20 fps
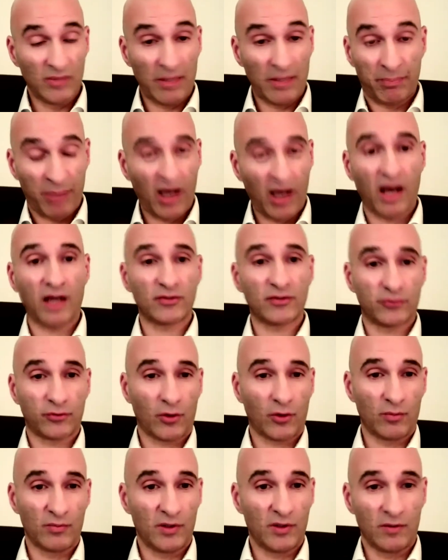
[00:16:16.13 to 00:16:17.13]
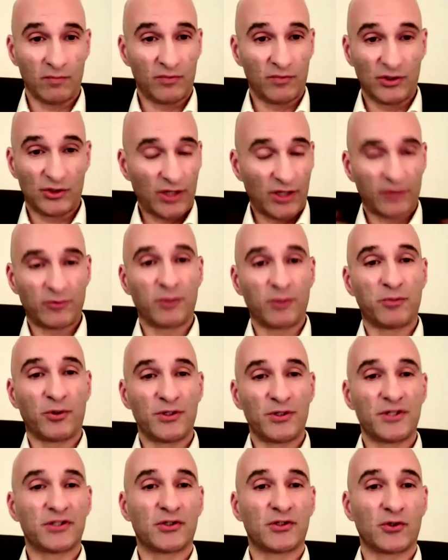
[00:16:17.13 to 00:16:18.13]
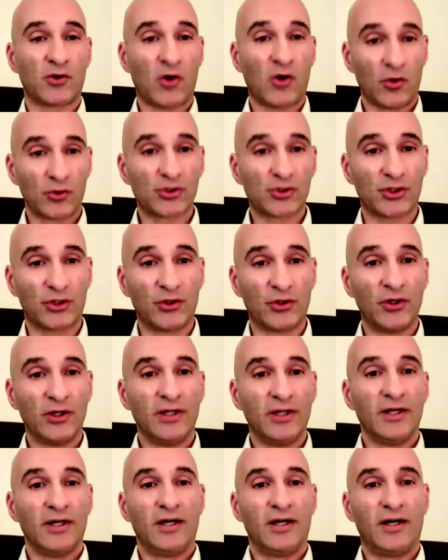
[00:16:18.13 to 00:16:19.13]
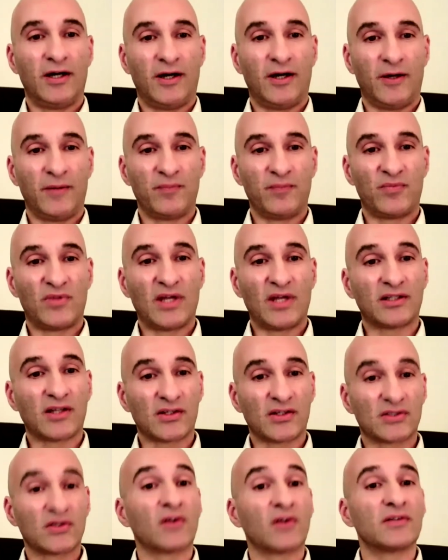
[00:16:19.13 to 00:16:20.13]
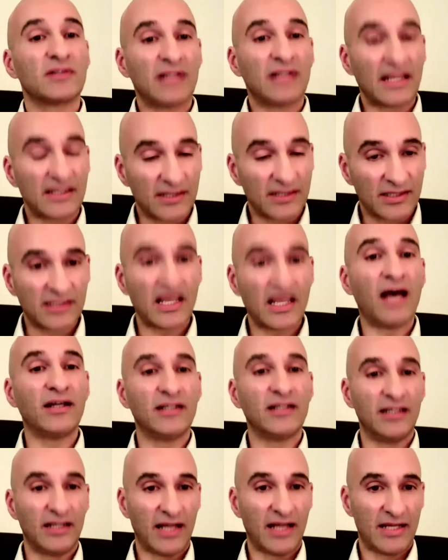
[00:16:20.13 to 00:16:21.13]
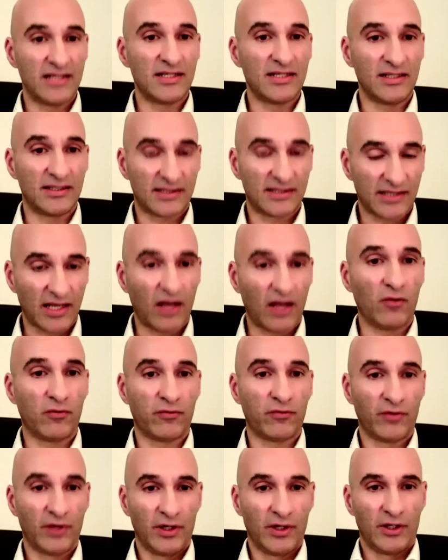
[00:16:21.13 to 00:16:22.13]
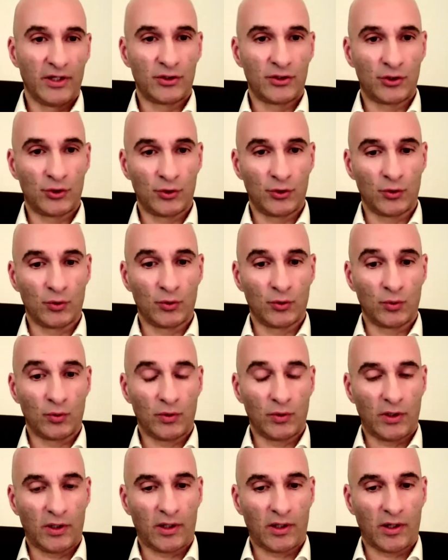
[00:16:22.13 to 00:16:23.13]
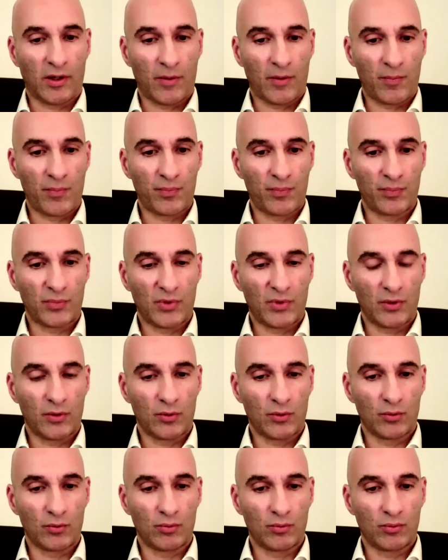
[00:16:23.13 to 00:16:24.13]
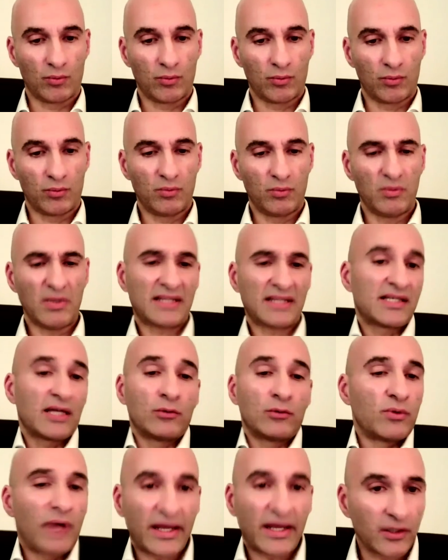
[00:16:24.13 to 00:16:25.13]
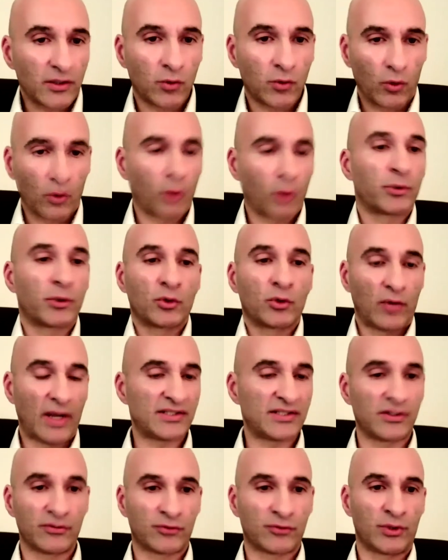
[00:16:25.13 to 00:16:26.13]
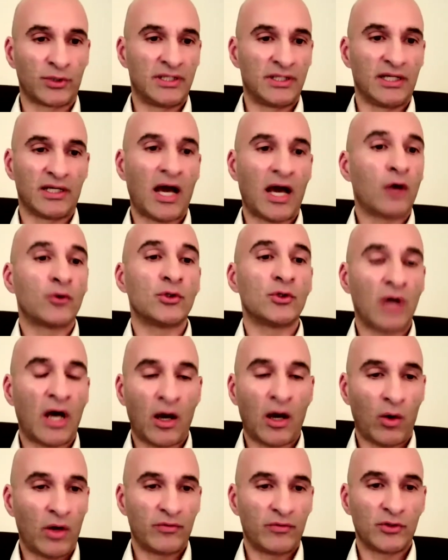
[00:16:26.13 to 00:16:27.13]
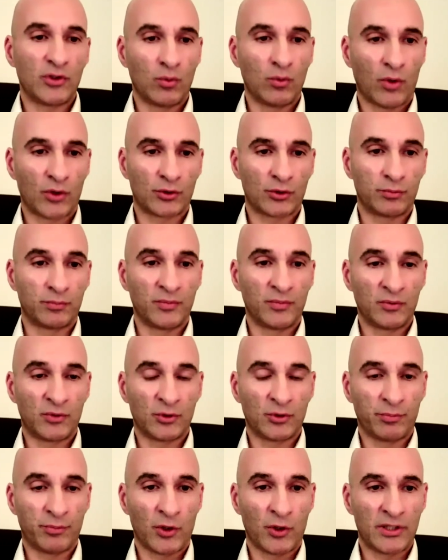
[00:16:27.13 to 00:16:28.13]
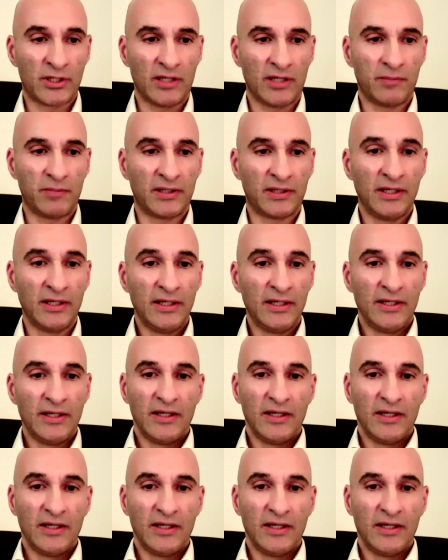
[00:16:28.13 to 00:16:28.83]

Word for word: Apart from the, the general political culture um, that does not necessarily lend itself to um, let's say radical or progressive critique how you however you want to put it but